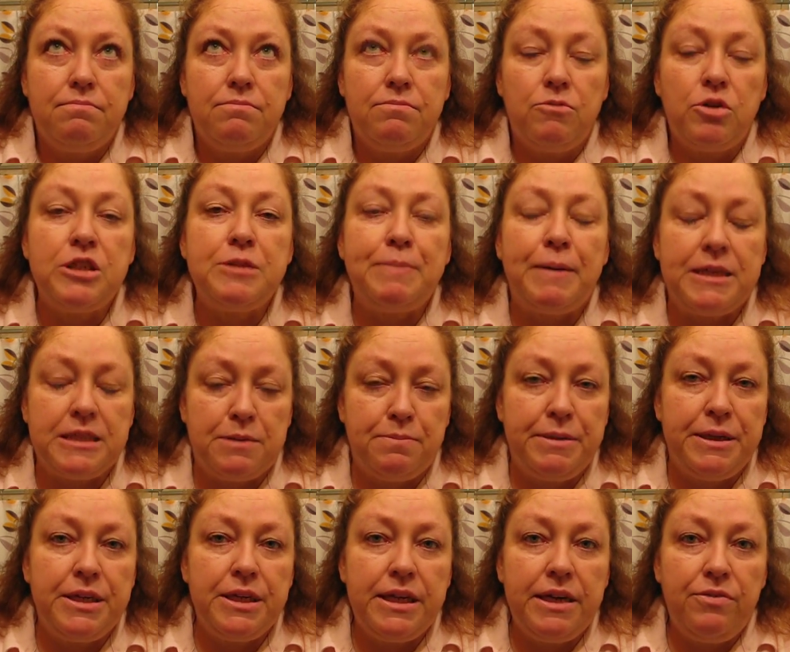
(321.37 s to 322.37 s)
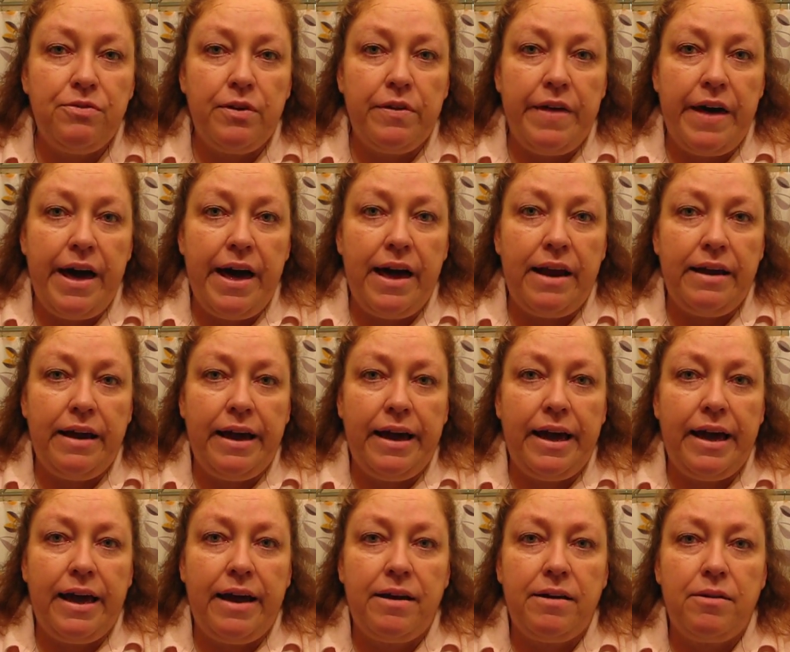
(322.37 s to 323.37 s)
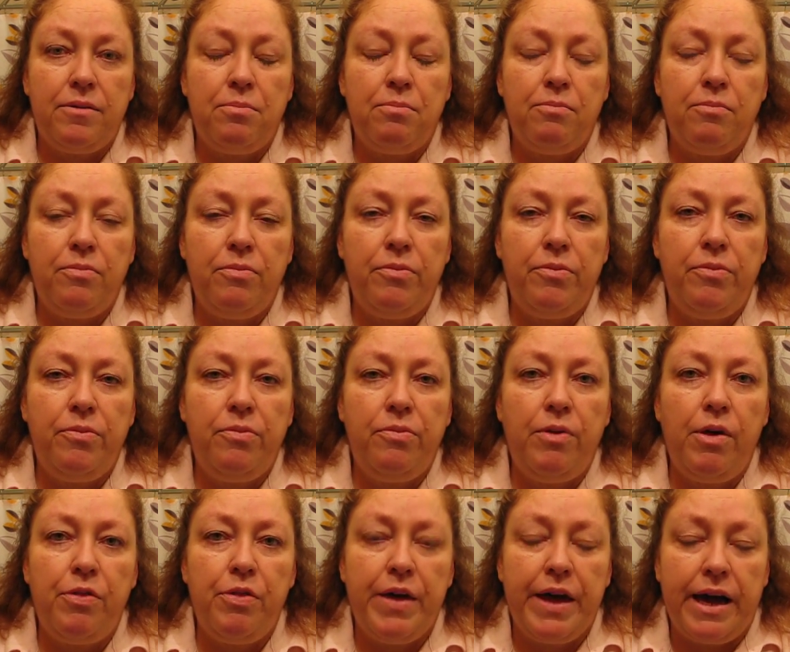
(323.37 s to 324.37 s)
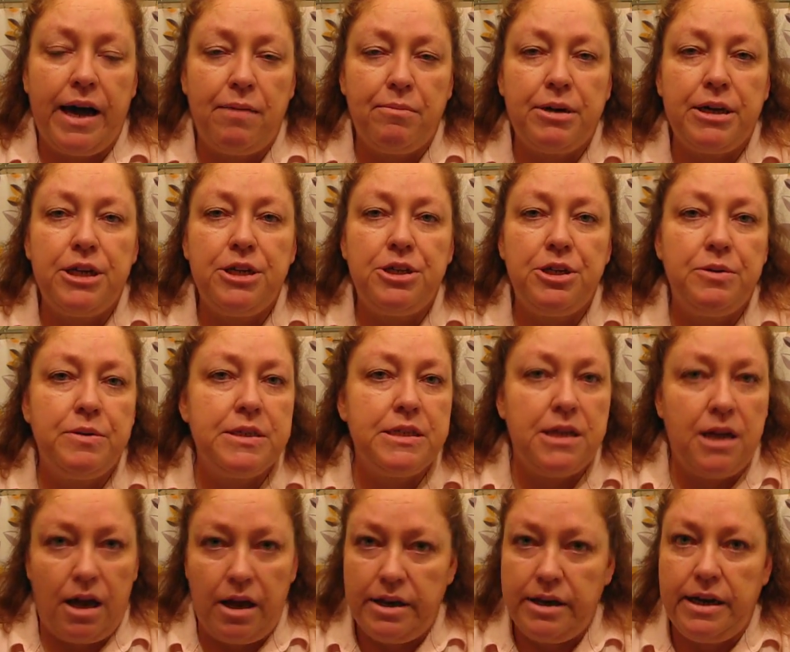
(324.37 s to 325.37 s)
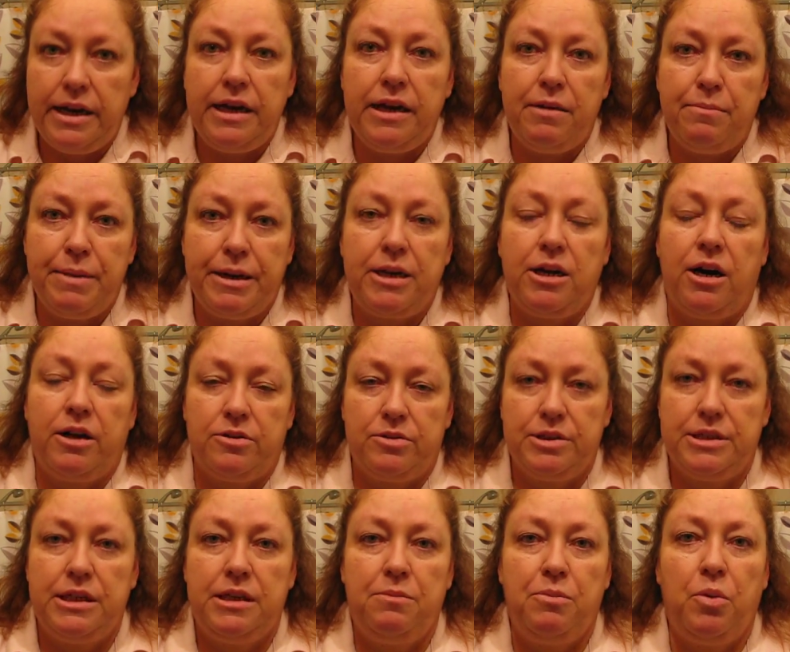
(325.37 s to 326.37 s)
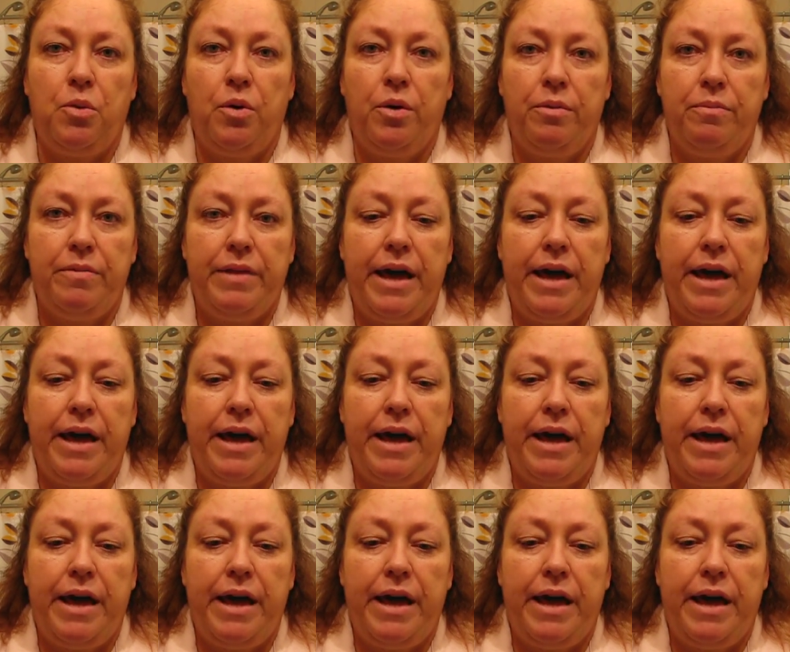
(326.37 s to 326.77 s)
responsibility for that. And the thing I'm going to do is not eat at McDonald's anymore.